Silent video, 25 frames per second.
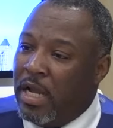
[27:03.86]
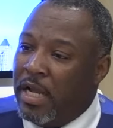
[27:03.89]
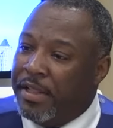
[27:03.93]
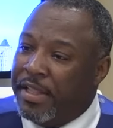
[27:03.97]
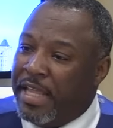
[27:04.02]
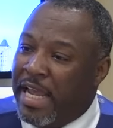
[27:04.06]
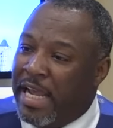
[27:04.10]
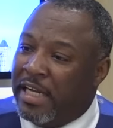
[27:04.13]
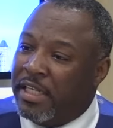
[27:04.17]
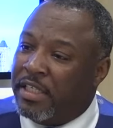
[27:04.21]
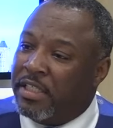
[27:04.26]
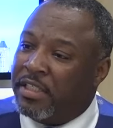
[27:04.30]

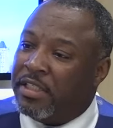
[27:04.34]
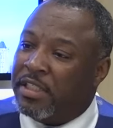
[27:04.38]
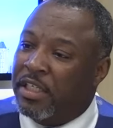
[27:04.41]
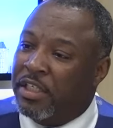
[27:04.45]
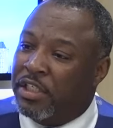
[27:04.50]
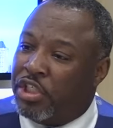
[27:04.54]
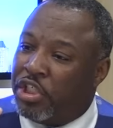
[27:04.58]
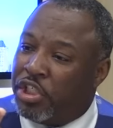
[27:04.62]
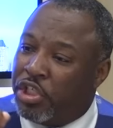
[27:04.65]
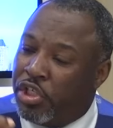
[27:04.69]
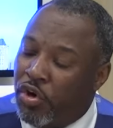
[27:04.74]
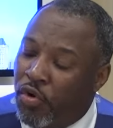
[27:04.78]
that the
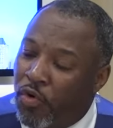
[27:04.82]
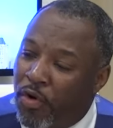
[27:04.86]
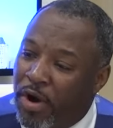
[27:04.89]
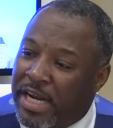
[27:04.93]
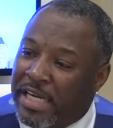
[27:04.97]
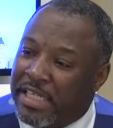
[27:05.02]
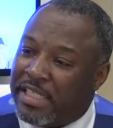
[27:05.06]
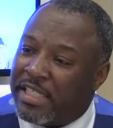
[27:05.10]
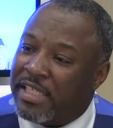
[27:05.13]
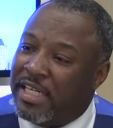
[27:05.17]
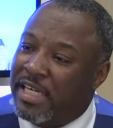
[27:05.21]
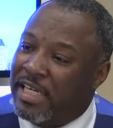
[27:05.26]

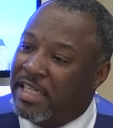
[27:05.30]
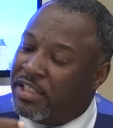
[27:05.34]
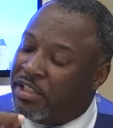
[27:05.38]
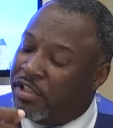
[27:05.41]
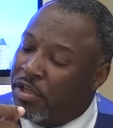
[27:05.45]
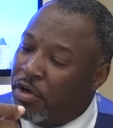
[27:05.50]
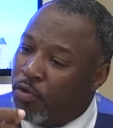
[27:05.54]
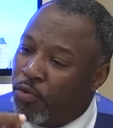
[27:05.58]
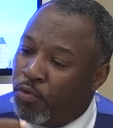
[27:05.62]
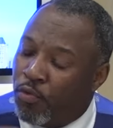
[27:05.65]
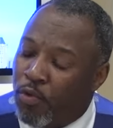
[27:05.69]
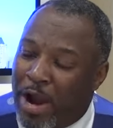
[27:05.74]
choice is
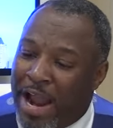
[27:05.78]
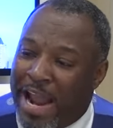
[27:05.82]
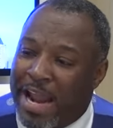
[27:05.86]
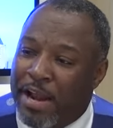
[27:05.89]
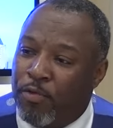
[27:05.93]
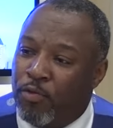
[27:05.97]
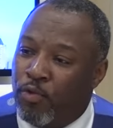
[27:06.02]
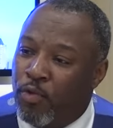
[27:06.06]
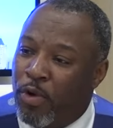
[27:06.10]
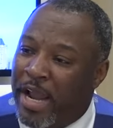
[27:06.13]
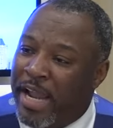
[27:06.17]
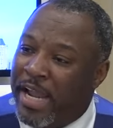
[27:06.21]
the
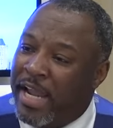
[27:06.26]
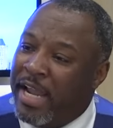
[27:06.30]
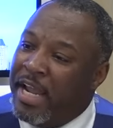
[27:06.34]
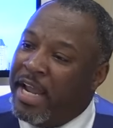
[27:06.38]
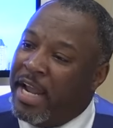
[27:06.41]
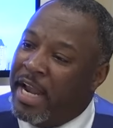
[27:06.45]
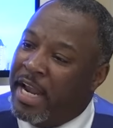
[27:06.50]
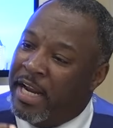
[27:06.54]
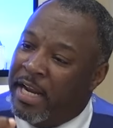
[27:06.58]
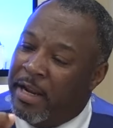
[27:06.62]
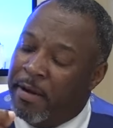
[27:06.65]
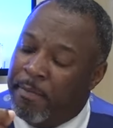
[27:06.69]
right way
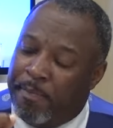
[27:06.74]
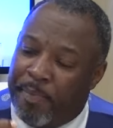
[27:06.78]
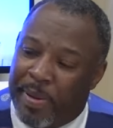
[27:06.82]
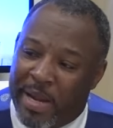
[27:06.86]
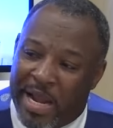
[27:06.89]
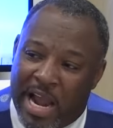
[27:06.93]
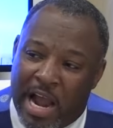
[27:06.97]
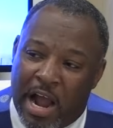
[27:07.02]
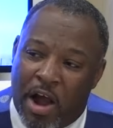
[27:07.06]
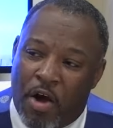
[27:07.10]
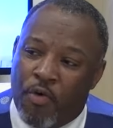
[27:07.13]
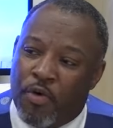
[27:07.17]
and
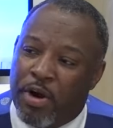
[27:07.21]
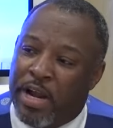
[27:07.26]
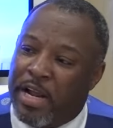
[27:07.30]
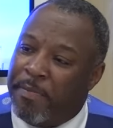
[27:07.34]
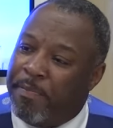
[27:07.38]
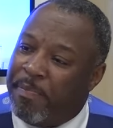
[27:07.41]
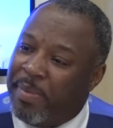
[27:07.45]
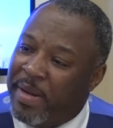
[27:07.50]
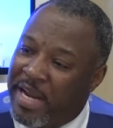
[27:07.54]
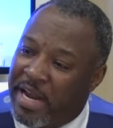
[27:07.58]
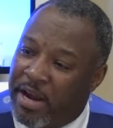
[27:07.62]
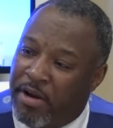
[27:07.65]

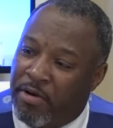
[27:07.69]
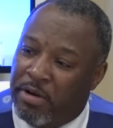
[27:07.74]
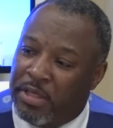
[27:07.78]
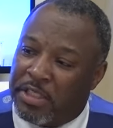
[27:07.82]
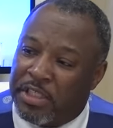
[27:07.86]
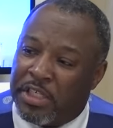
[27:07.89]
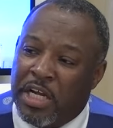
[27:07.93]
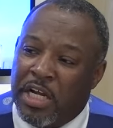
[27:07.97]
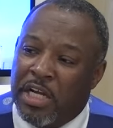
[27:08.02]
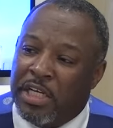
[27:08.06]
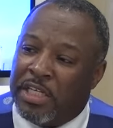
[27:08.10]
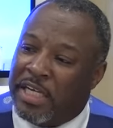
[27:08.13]
empowering
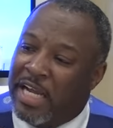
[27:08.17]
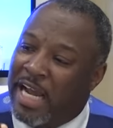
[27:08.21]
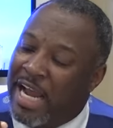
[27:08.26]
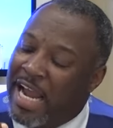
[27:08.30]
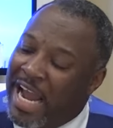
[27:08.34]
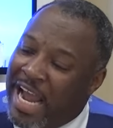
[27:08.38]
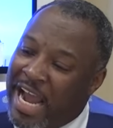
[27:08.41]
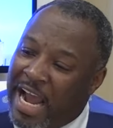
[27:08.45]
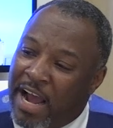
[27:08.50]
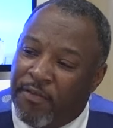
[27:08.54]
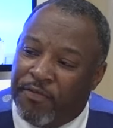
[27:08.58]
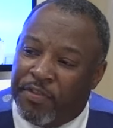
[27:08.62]
parents to
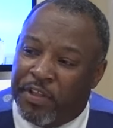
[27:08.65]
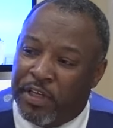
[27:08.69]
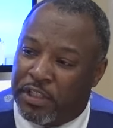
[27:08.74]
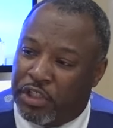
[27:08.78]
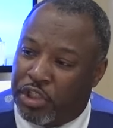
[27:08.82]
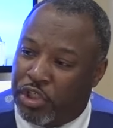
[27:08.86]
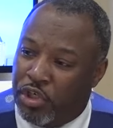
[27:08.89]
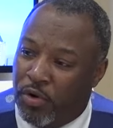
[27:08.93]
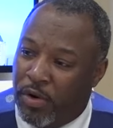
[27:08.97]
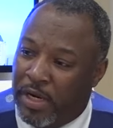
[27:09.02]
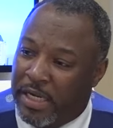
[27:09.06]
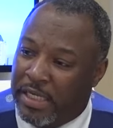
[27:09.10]
have the
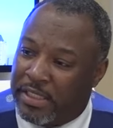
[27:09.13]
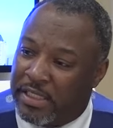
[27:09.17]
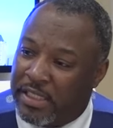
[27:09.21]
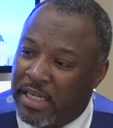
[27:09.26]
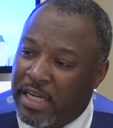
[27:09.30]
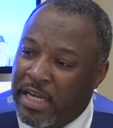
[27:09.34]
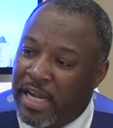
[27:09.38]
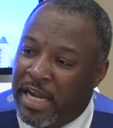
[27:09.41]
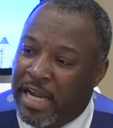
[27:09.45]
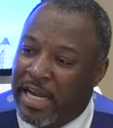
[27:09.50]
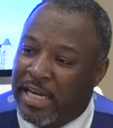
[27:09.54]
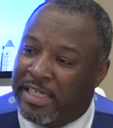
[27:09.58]
choice
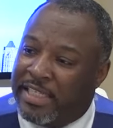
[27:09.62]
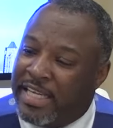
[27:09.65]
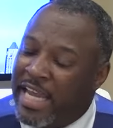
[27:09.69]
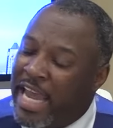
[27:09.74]
and